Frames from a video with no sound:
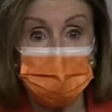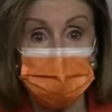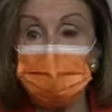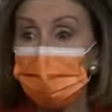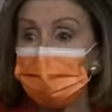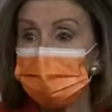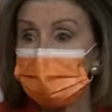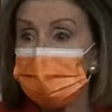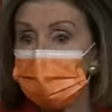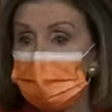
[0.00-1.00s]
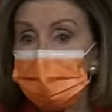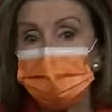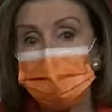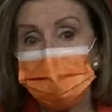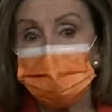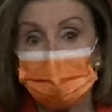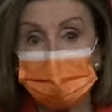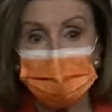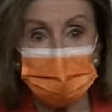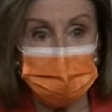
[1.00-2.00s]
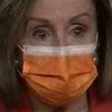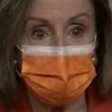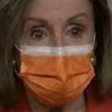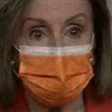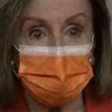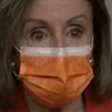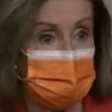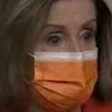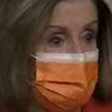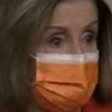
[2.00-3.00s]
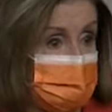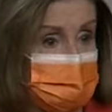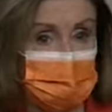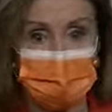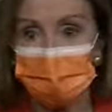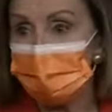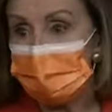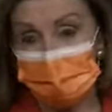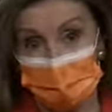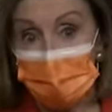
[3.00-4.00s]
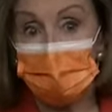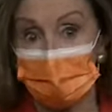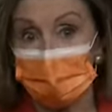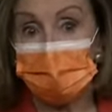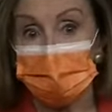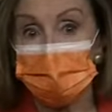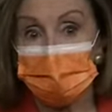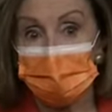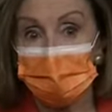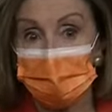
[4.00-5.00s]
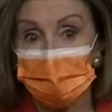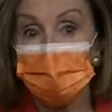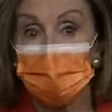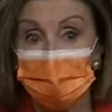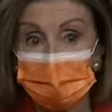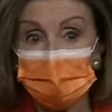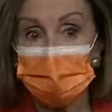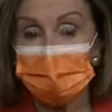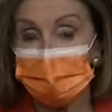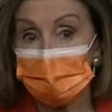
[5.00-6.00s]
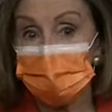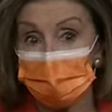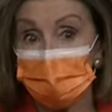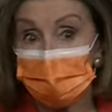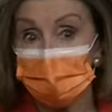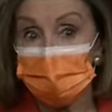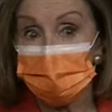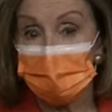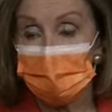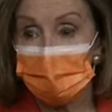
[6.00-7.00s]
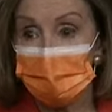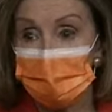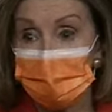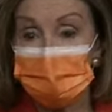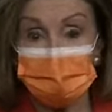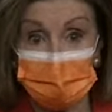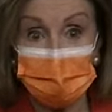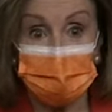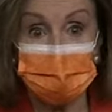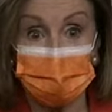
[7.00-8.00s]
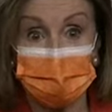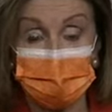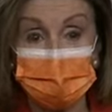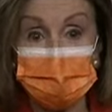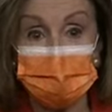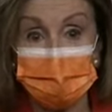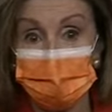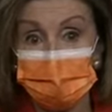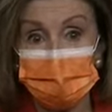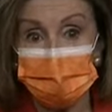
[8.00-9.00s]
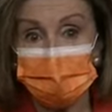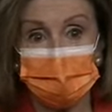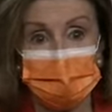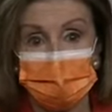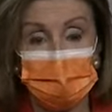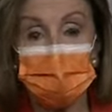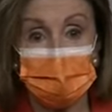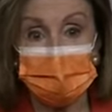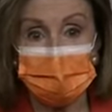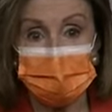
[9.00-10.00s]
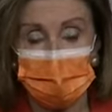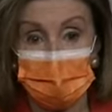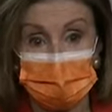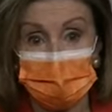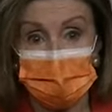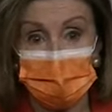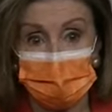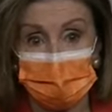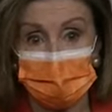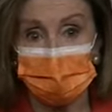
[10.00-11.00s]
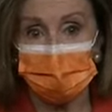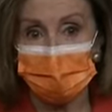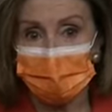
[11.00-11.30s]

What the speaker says: The most expensive maintenance of our infrastructure is no maintenance. It only just gets worse. And so we see this as a tremendous opportunity